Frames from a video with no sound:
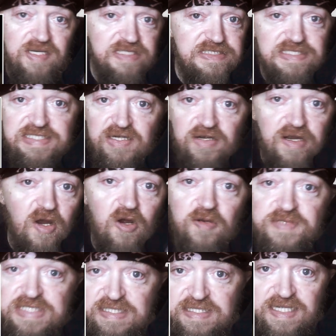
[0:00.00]
necessary
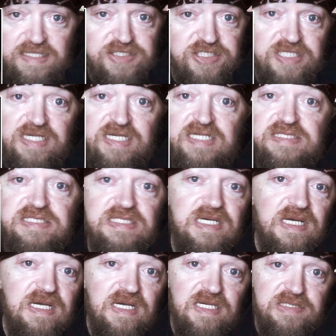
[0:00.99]
herbs and things she needs
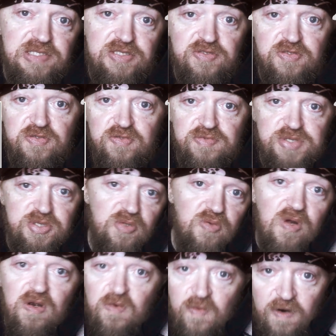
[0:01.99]
to
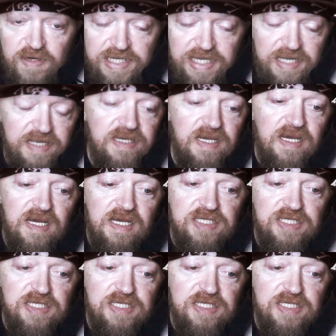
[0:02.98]
do her working.